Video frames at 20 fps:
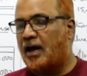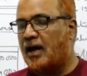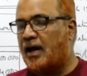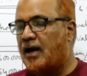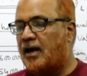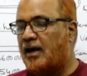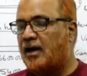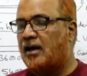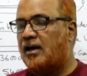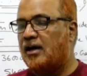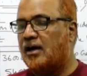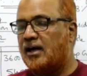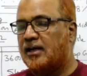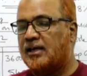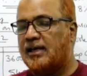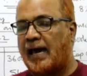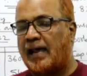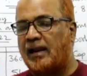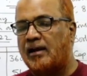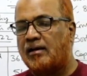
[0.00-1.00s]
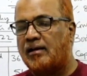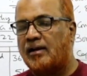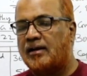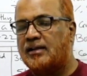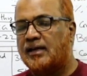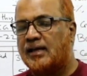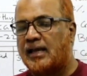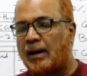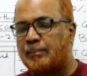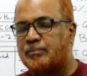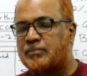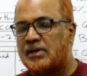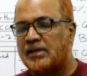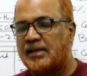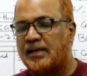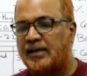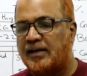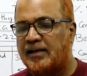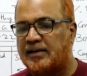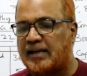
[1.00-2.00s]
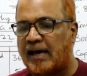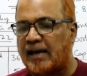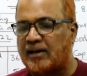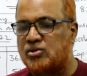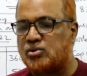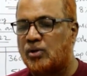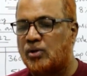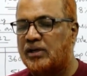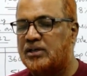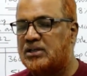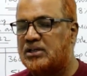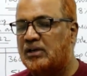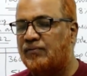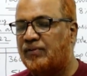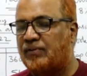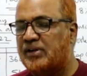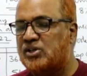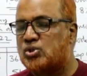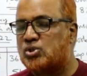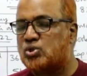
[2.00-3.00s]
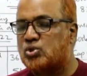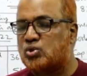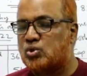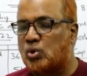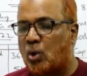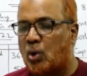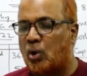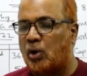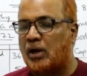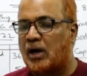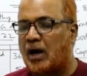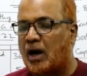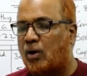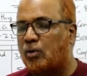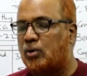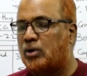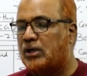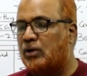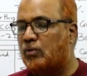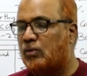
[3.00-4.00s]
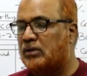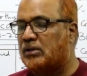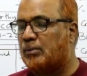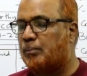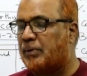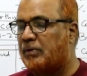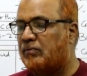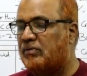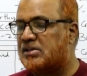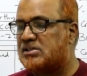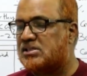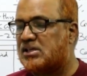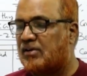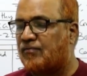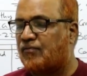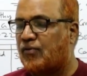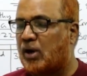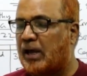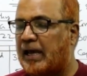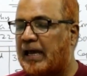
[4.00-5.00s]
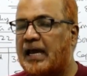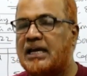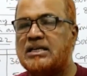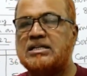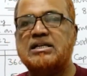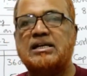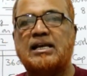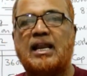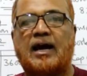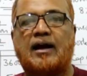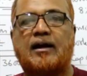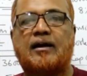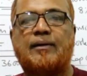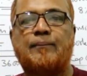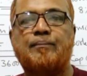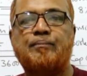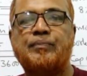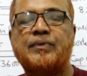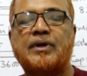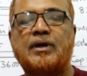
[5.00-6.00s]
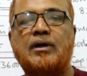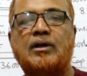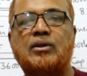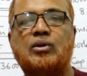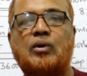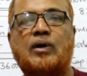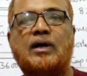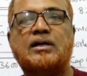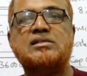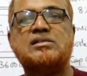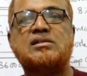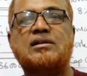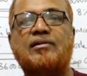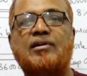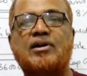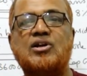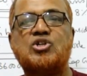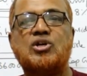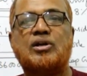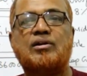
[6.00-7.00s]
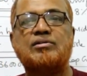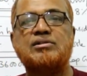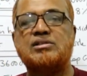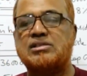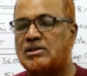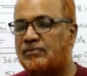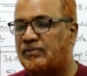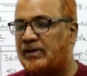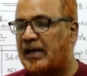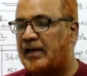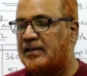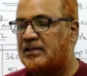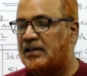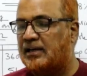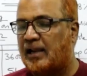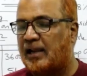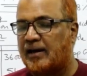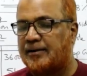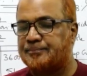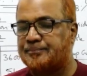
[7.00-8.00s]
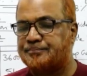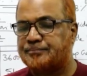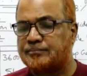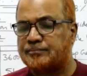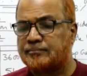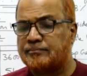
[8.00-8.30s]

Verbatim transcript: And uh, calculate the capital gain and tax on it if it is sold out during the previous year for 18 lakh. The consideration received 18 lakh